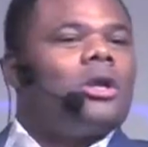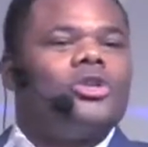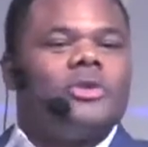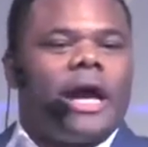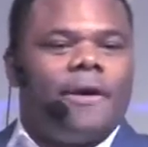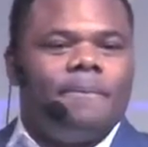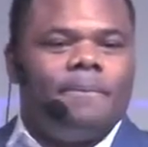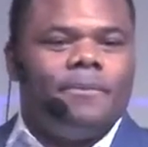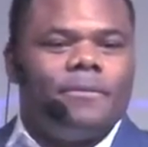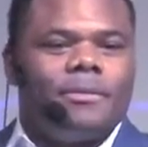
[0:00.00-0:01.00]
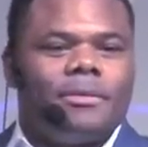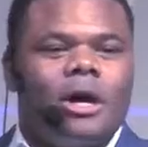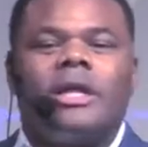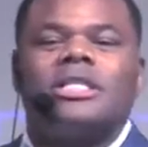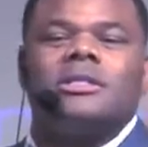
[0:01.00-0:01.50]
all don't do
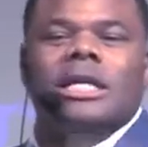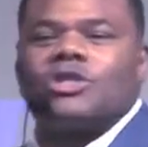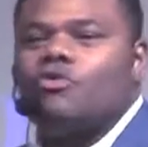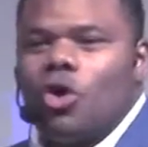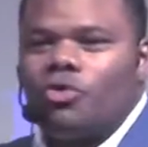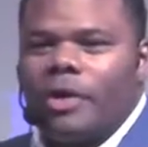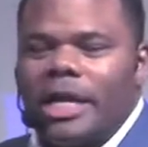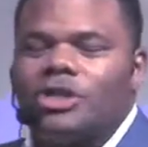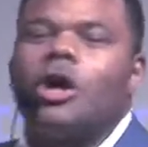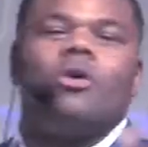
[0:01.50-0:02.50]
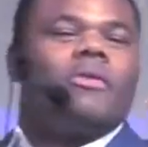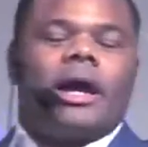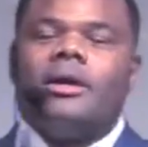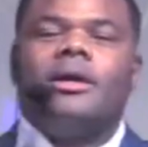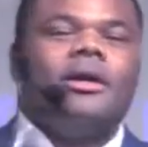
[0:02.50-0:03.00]
that. Oh, that's road rage. Oh,
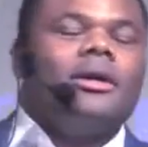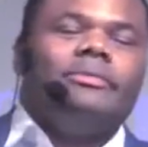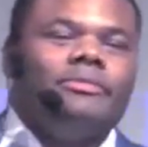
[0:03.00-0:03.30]
right.